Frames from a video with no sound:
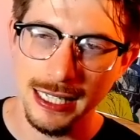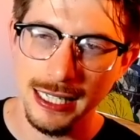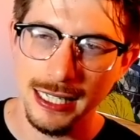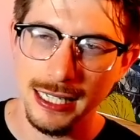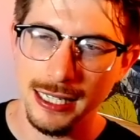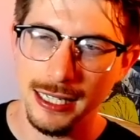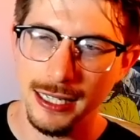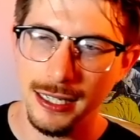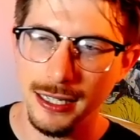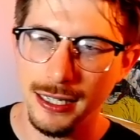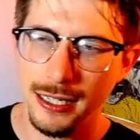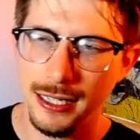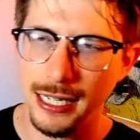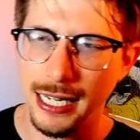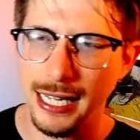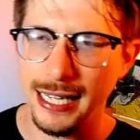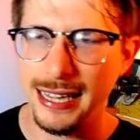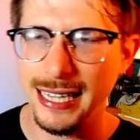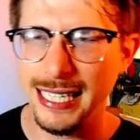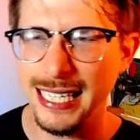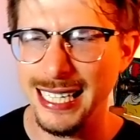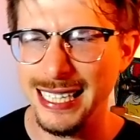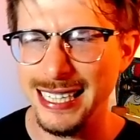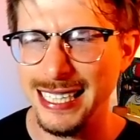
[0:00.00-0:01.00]
I
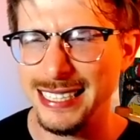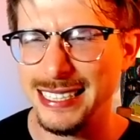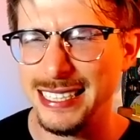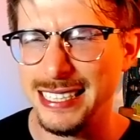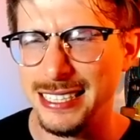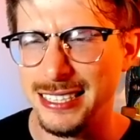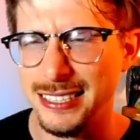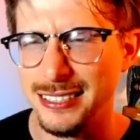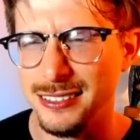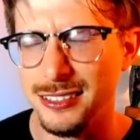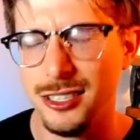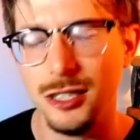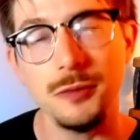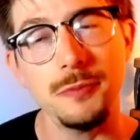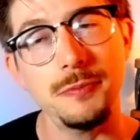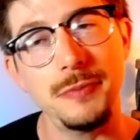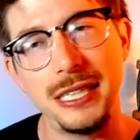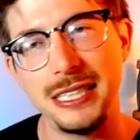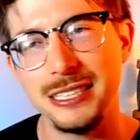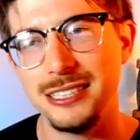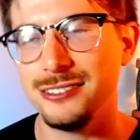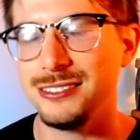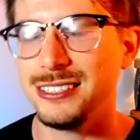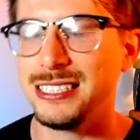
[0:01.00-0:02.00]
think I let this, no, I
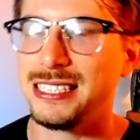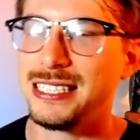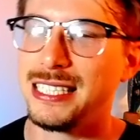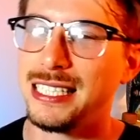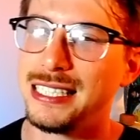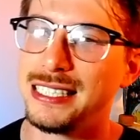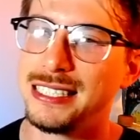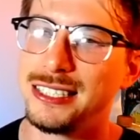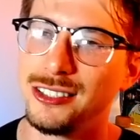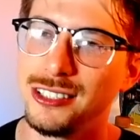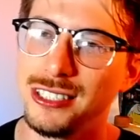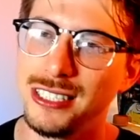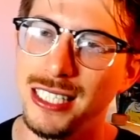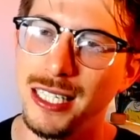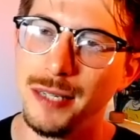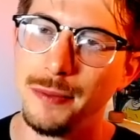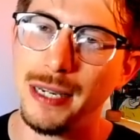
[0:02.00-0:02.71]
do decide to shield it up.